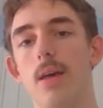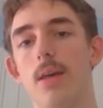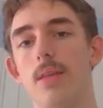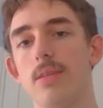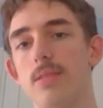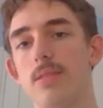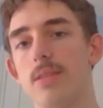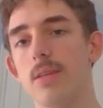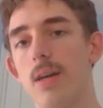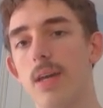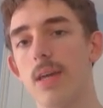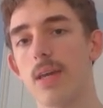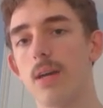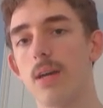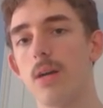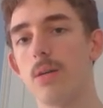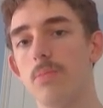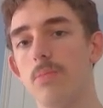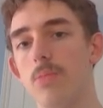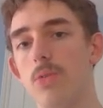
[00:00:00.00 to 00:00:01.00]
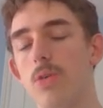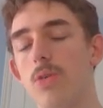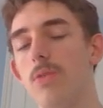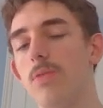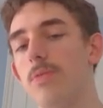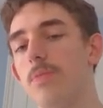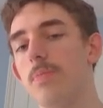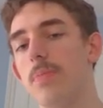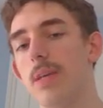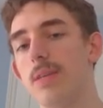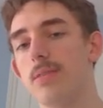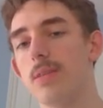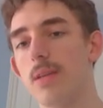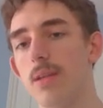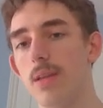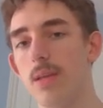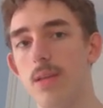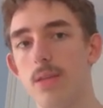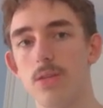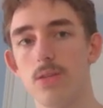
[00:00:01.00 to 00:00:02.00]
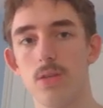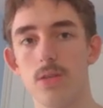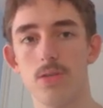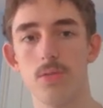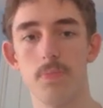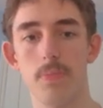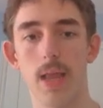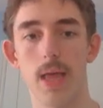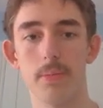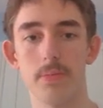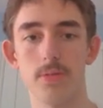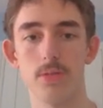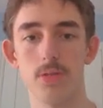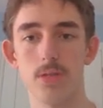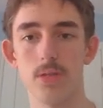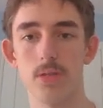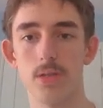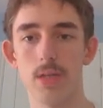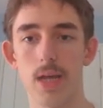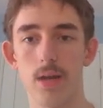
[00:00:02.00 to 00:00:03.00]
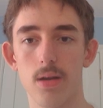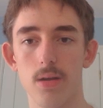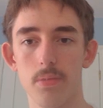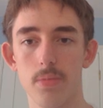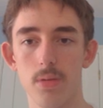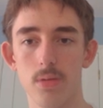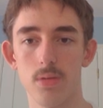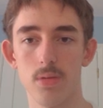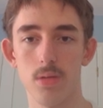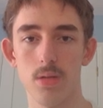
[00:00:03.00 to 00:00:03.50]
This knight can't move. Basically, just black position's terrible.